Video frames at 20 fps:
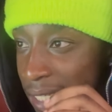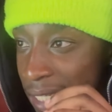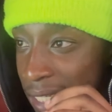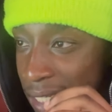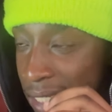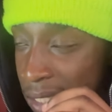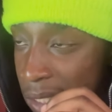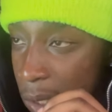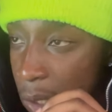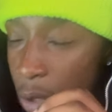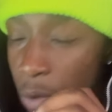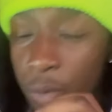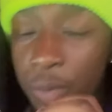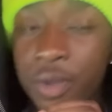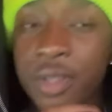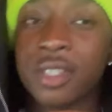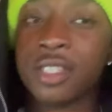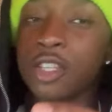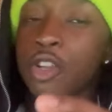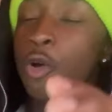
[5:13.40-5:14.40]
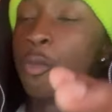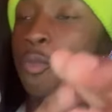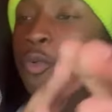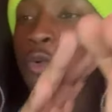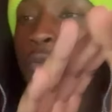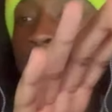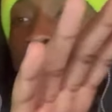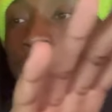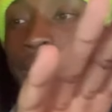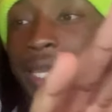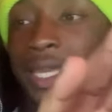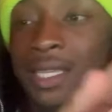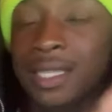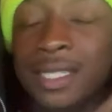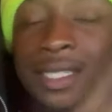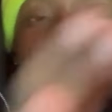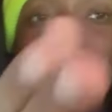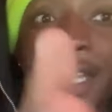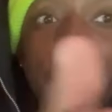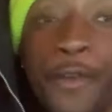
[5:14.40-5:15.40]
It's something simple, but
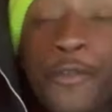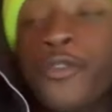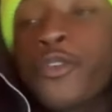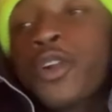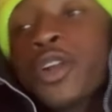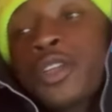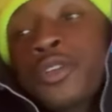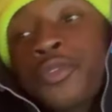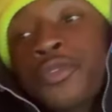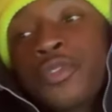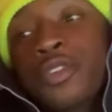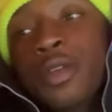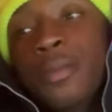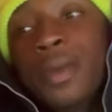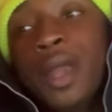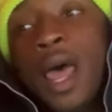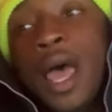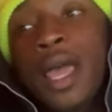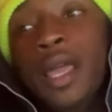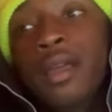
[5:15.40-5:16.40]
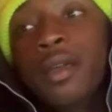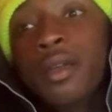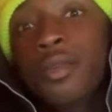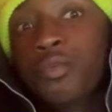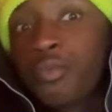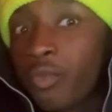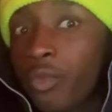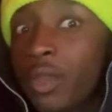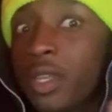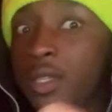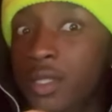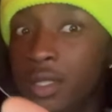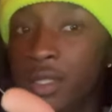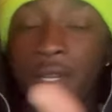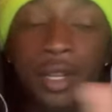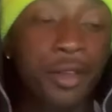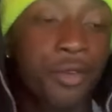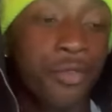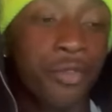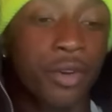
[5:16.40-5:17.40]
it's different, you feel me? Like, it's
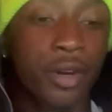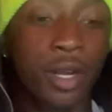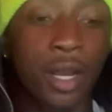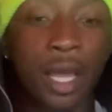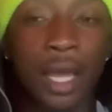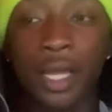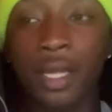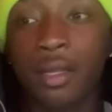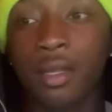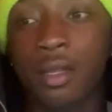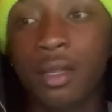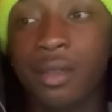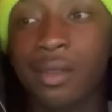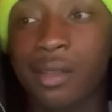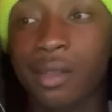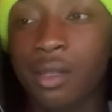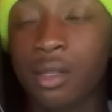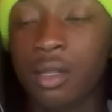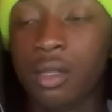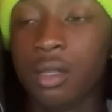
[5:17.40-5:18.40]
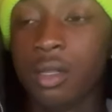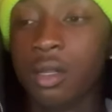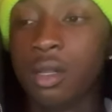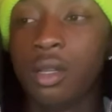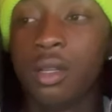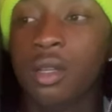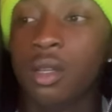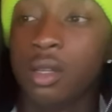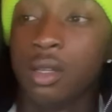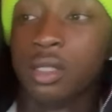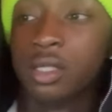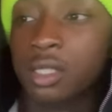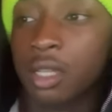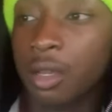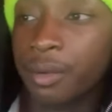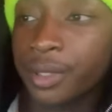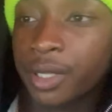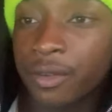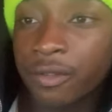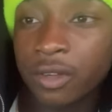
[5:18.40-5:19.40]
different, like. So,
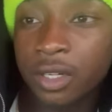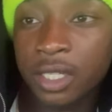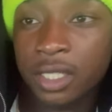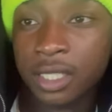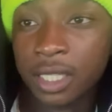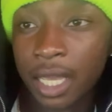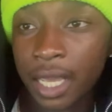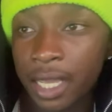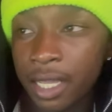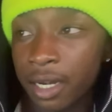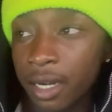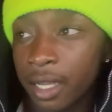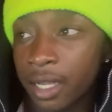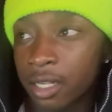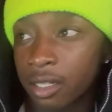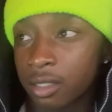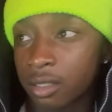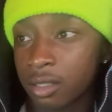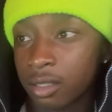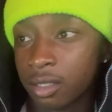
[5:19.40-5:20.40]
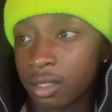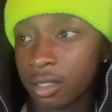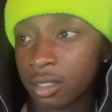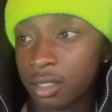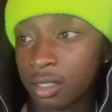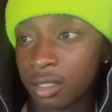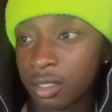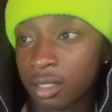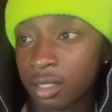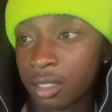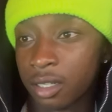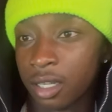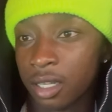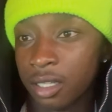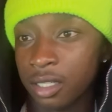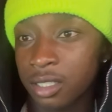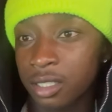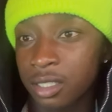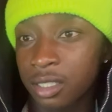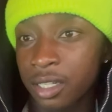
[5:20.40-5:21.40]
I'm giving this an
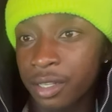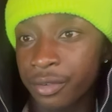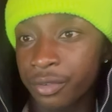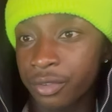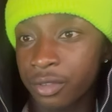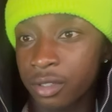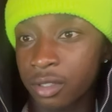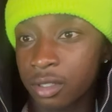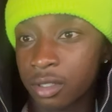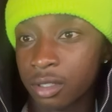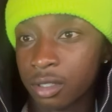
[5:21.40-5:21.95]
8.5. It's different.